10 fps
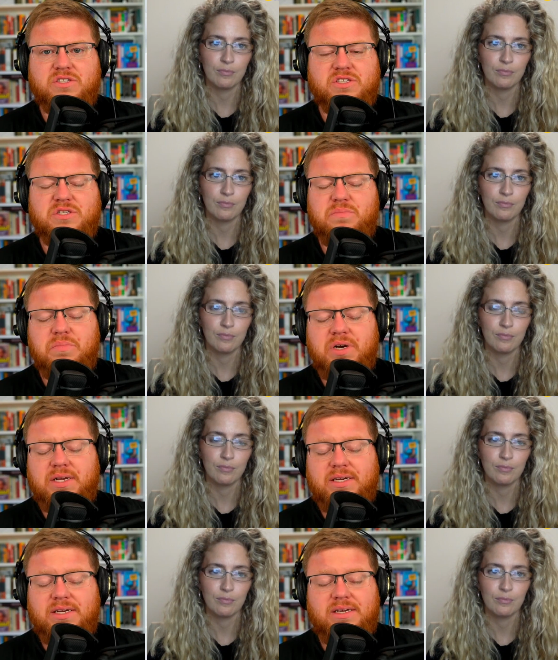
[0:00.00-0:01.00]
Speaker 1: system,
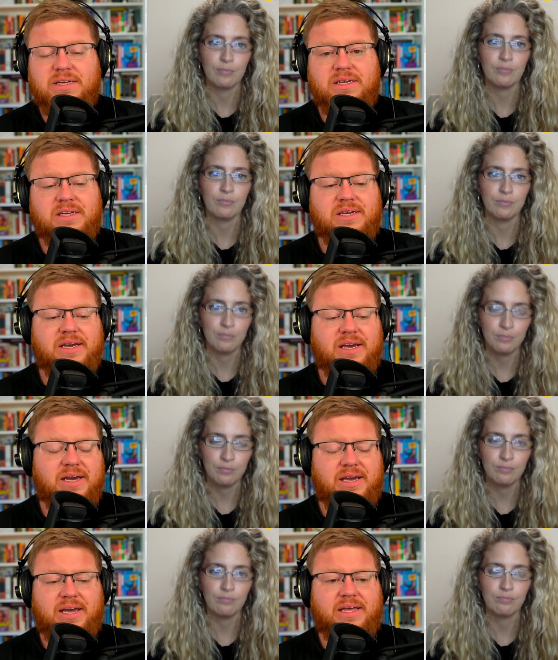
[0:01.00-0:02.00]
but
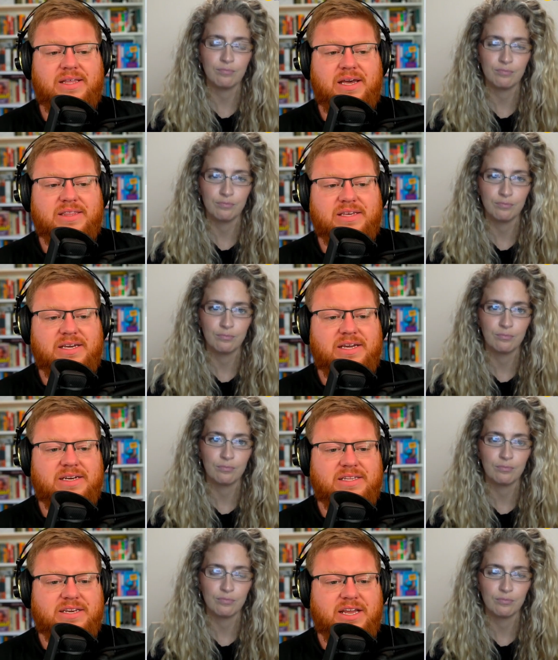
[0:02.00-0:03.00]
mm-hmm. at, at the
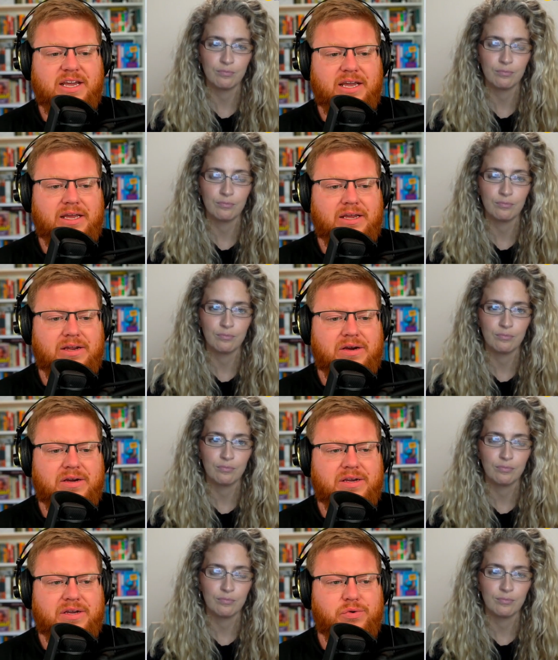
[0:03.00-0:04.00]
end of the day,
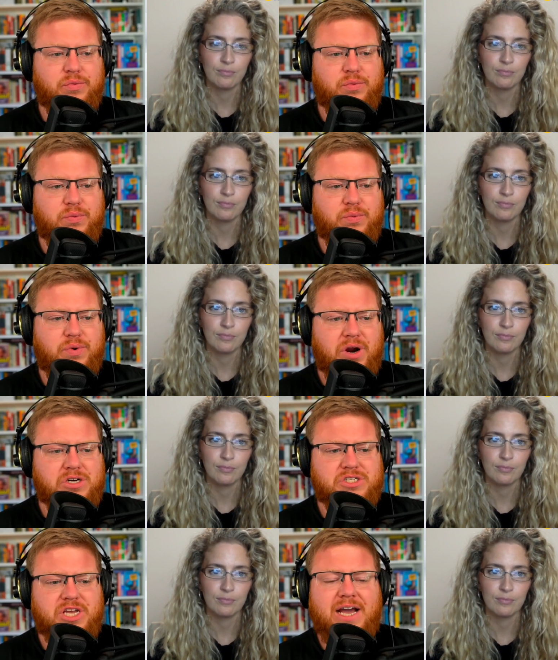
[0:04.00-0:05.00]
our
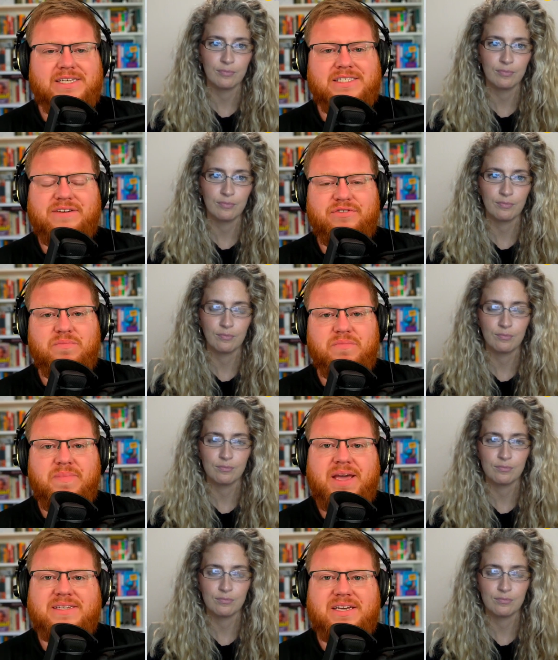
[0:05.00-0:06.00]
size different
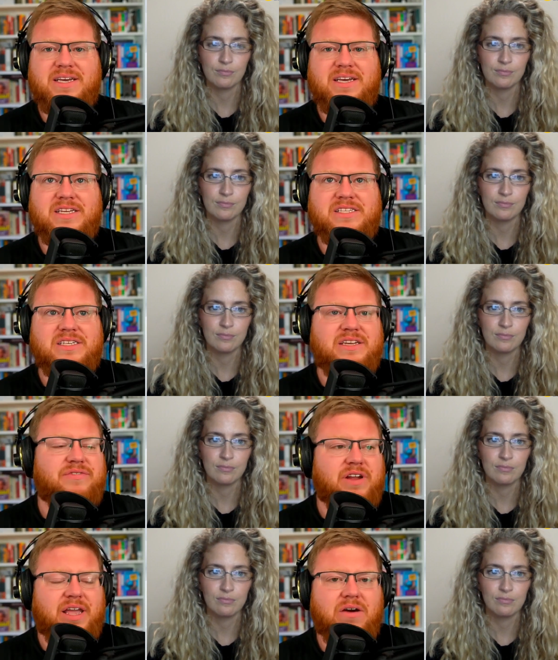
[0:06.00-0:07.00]
makes it, it's a
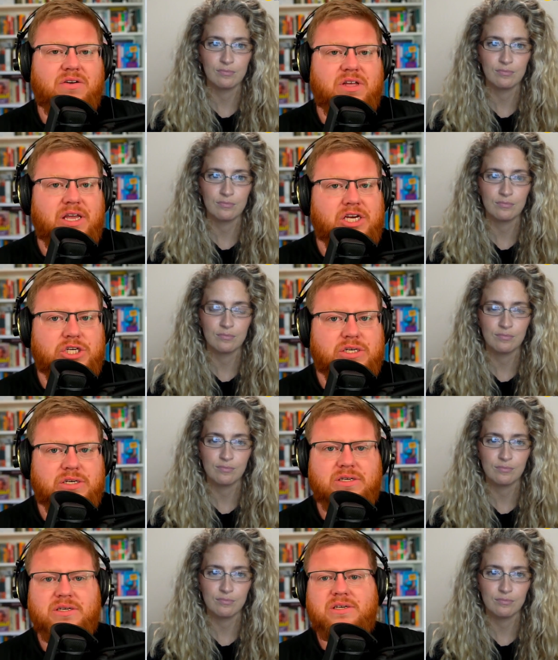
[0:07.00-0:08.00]
different calculation.
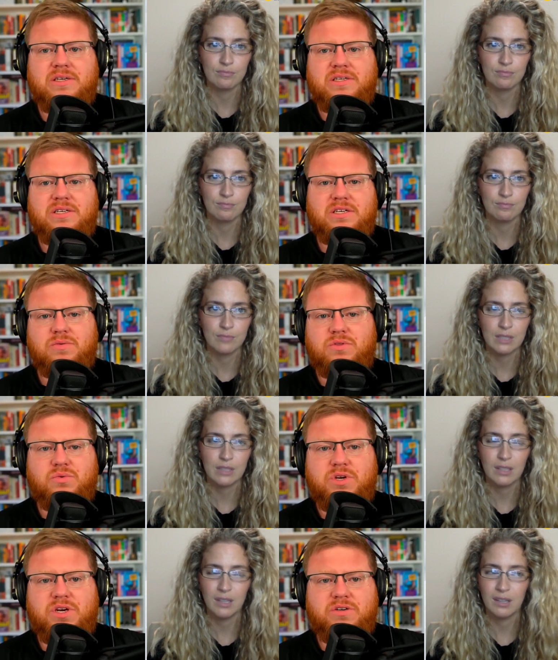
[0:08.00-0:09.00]
You know, with
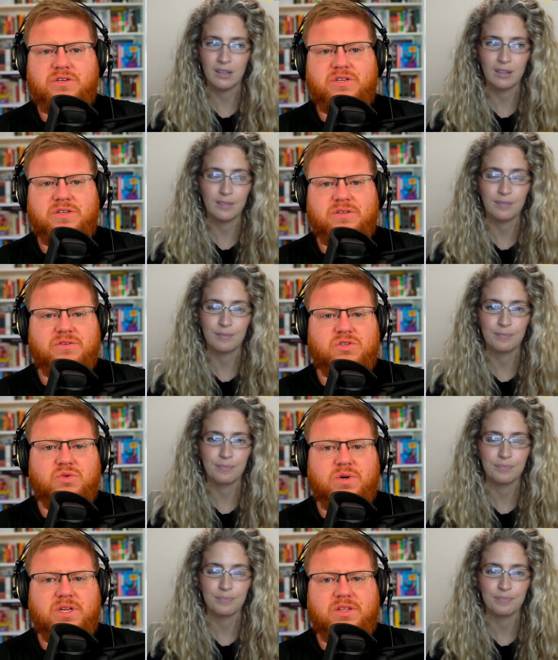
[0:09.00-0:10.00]

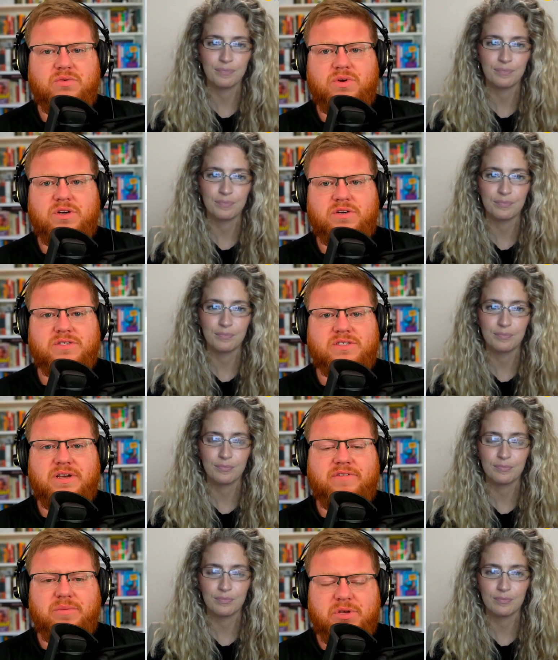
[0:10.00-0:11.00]
320, yeah.
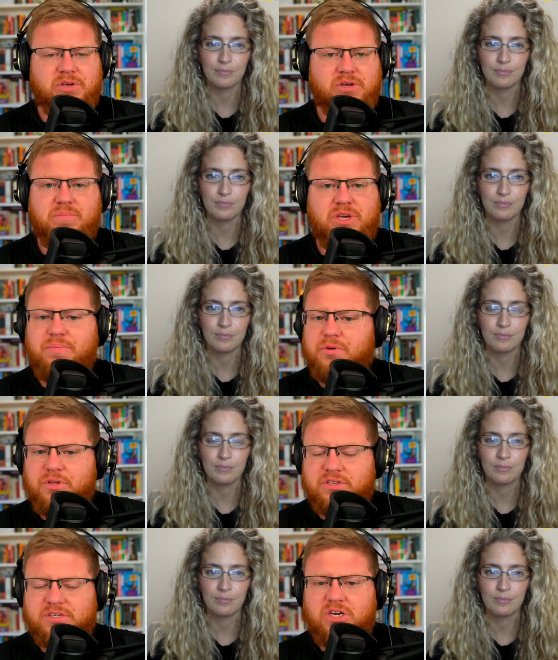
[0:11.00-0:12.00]
370 million people
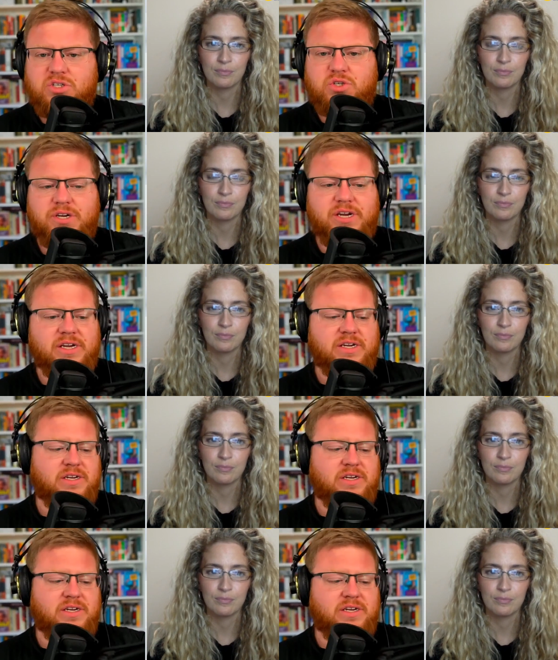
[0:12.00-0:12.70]
in this country,